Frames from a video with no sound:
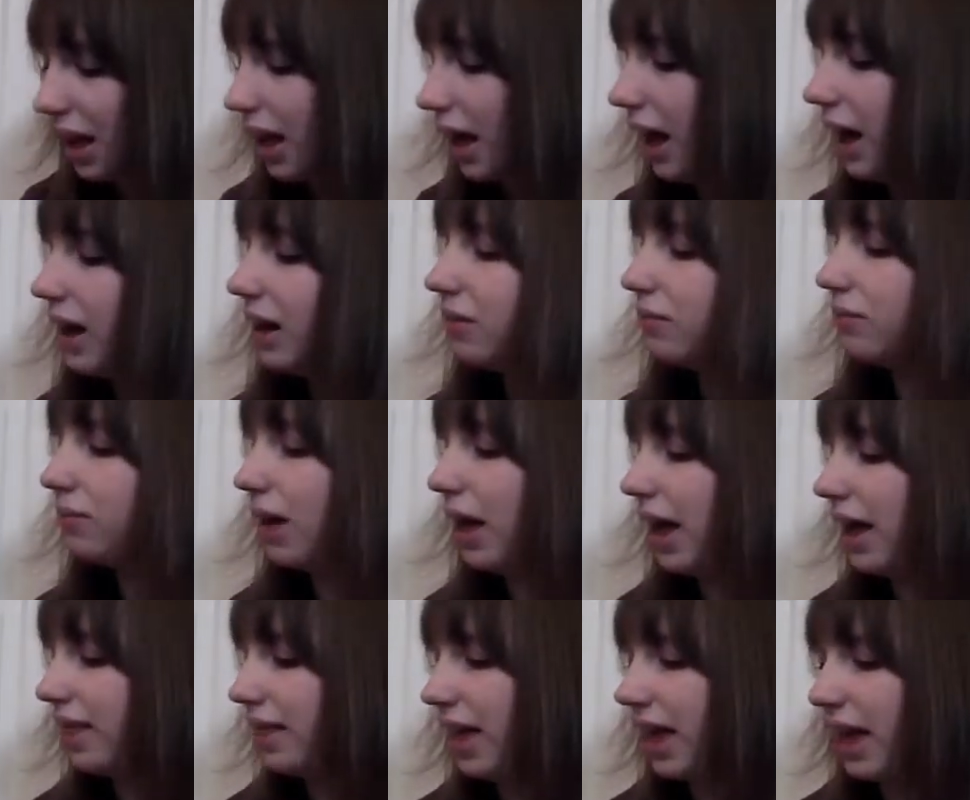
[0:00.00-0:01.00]

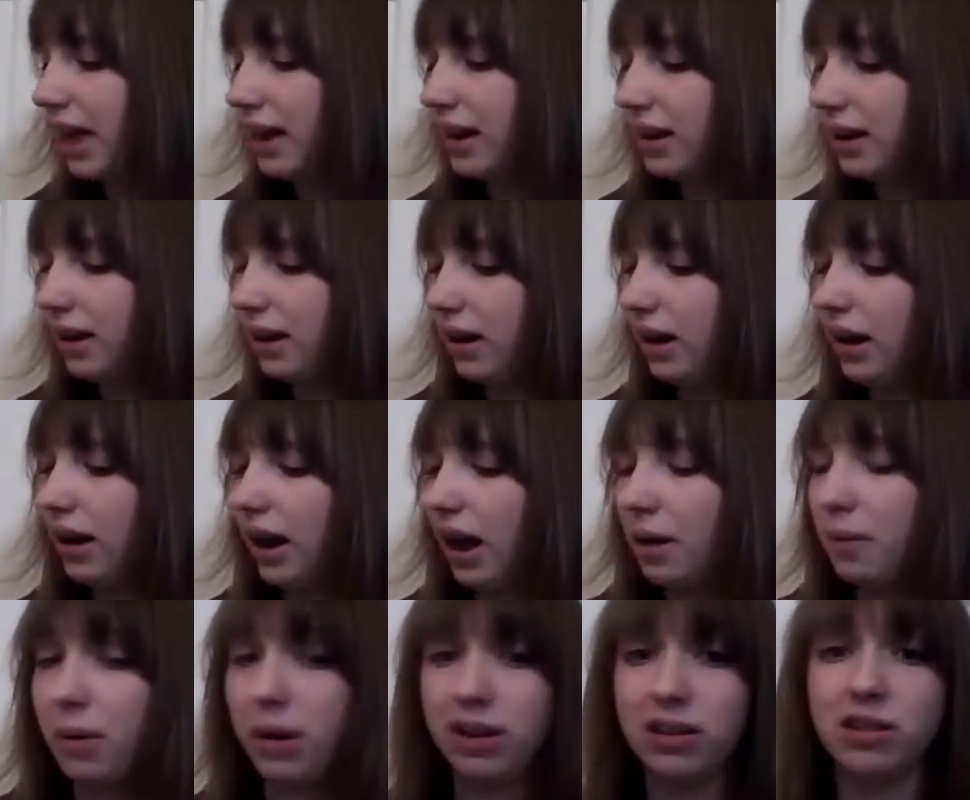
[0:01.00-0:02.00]
And then
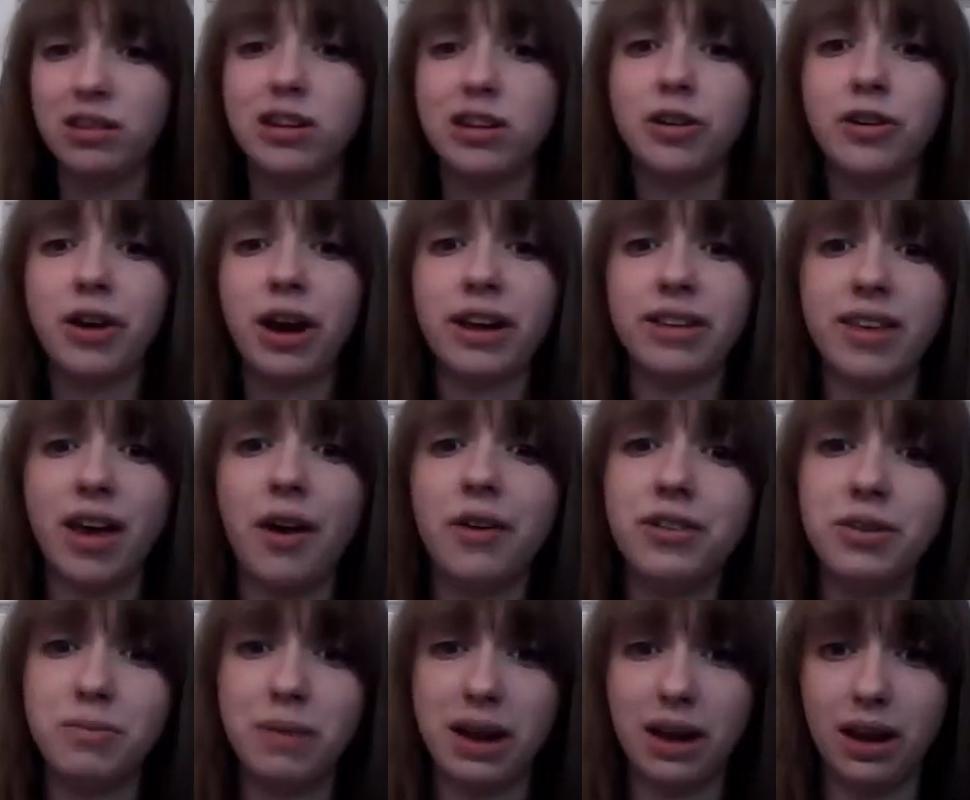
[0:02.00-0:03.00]
I wanted to show you guys how
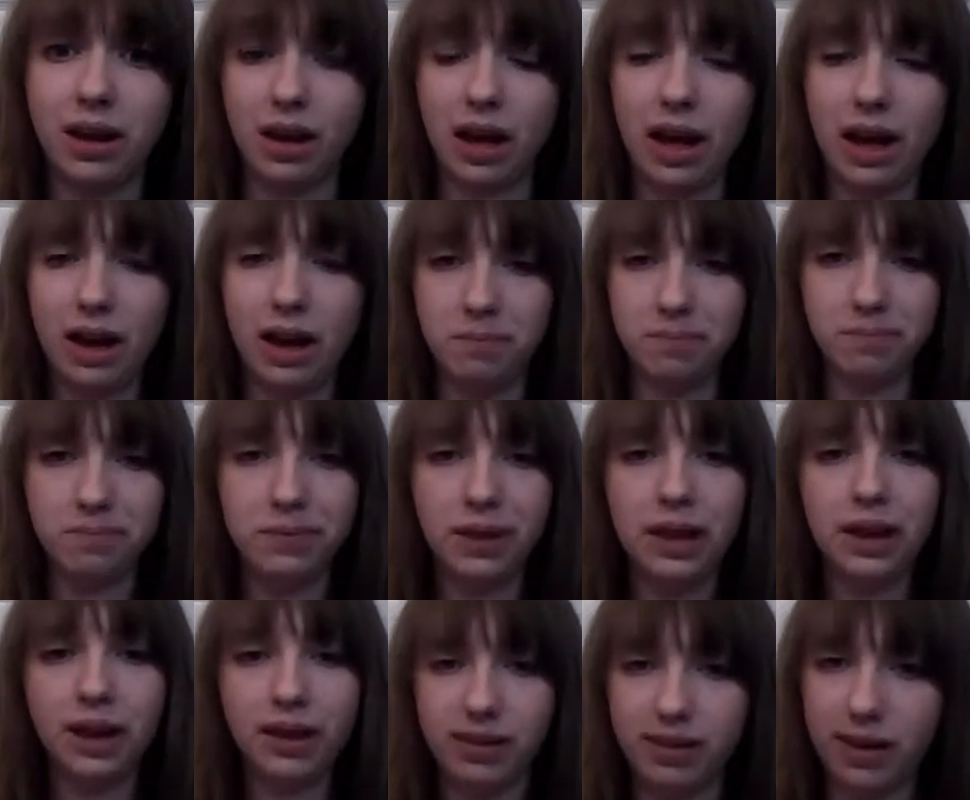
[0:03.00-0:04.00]
to make,
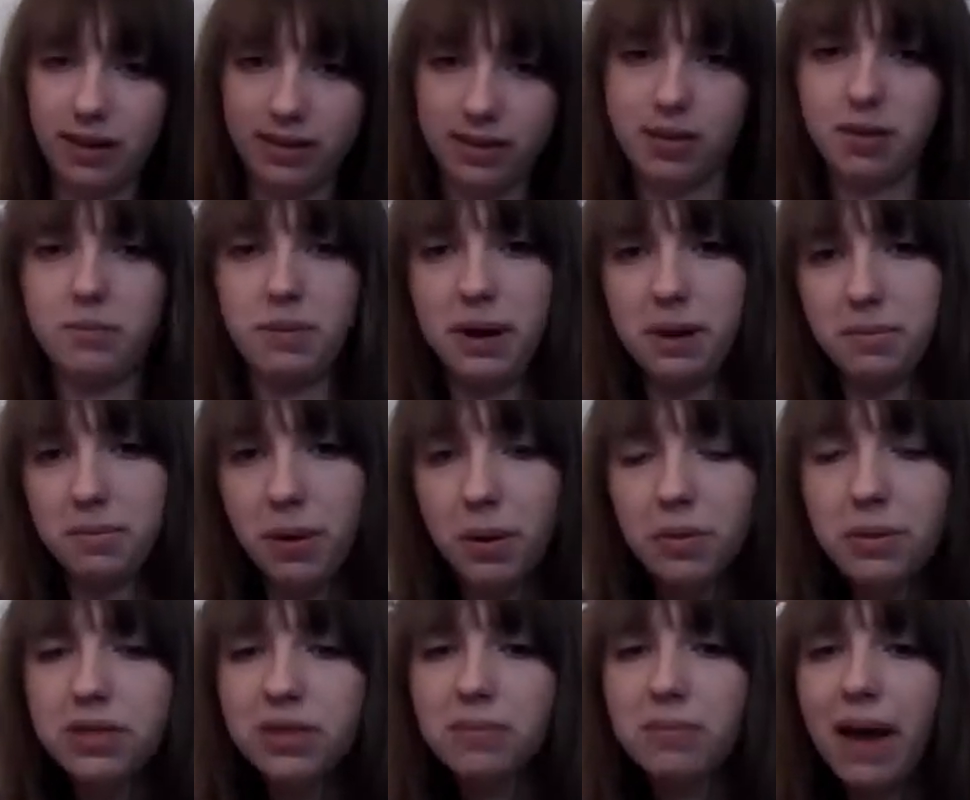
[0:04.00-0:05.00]
because he has the big
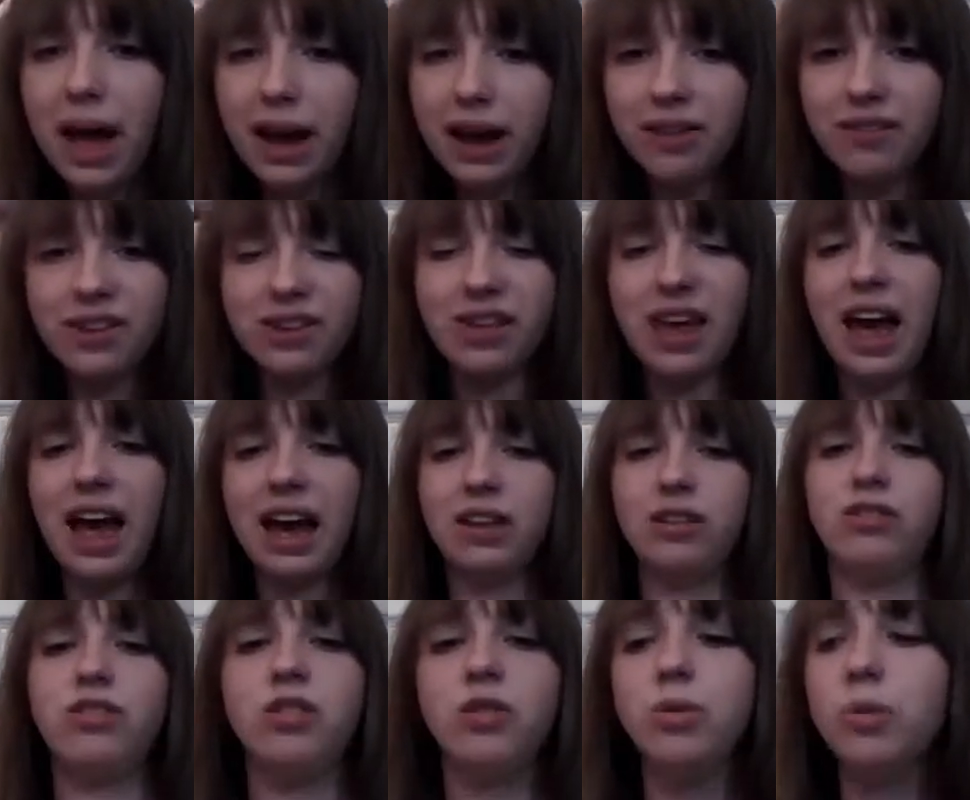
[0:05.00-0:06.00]
bow in the back of his hat
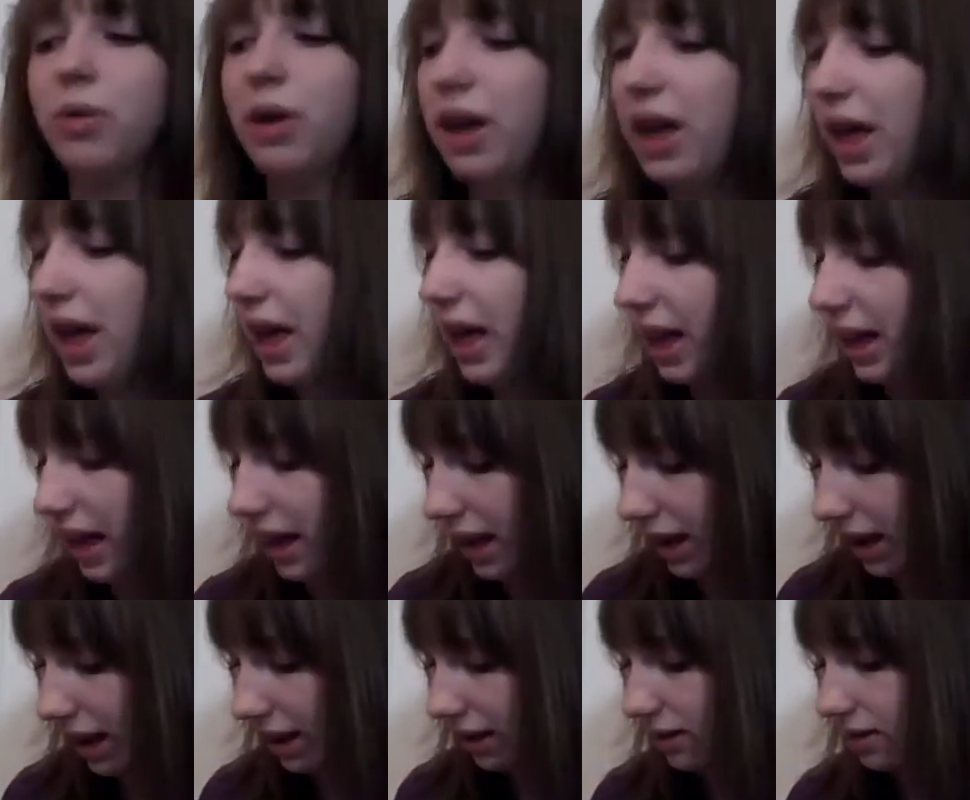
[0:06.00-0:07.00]
too,
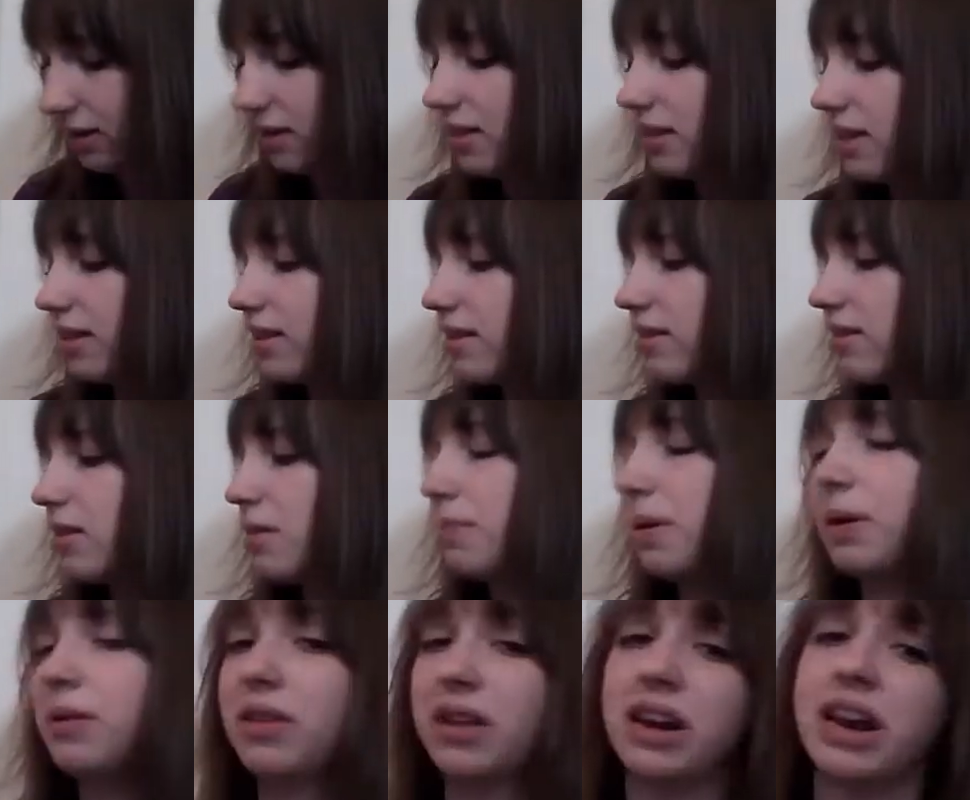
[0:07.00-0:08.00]
and this is the
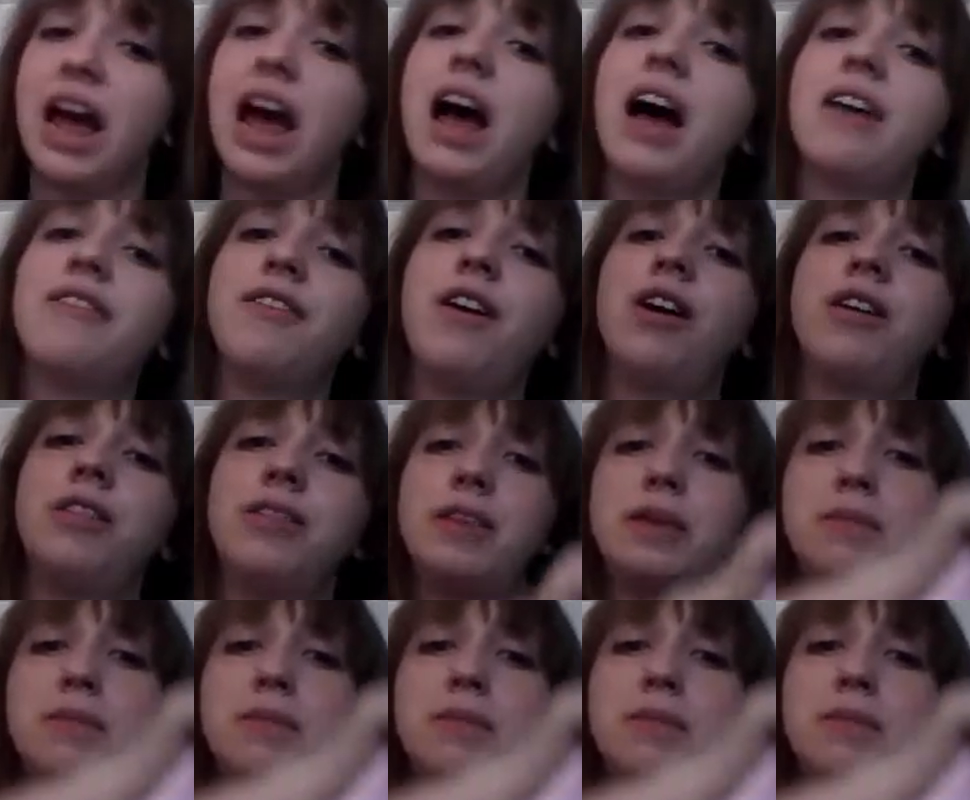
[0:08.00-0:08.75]
bow that I have on